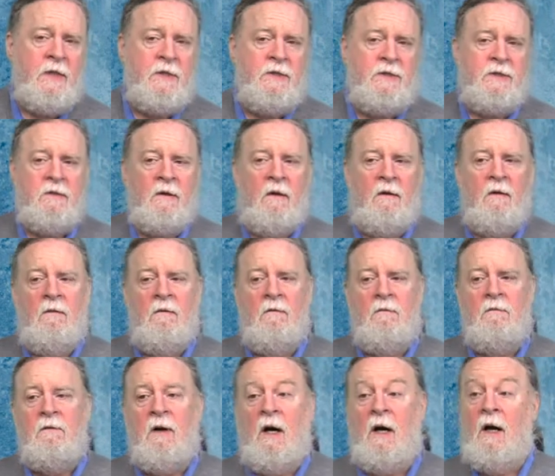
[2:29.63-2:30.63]

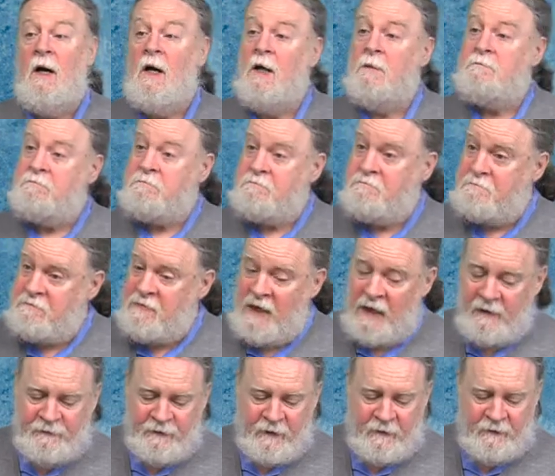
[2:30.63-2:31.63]
So uh,
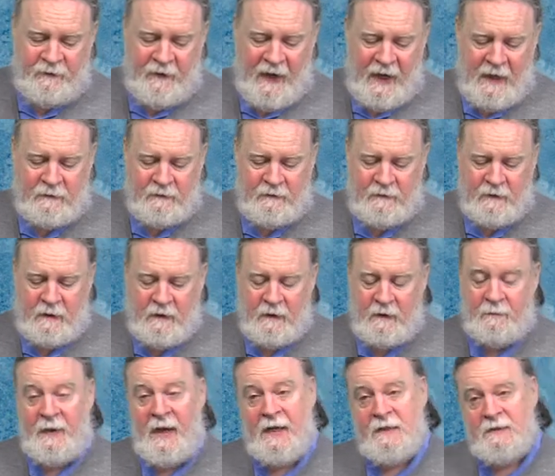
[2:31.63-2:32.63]
if in fact
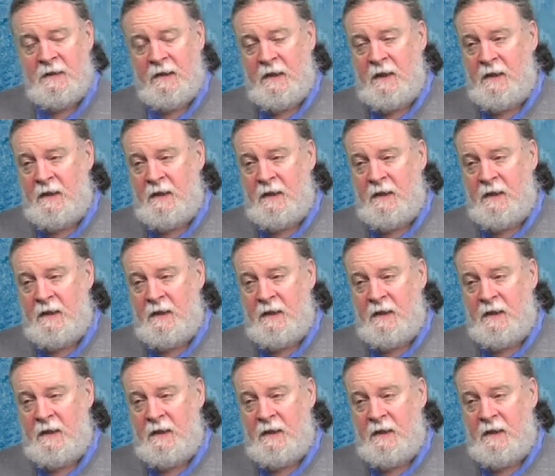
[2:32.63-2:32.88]
uh, passing,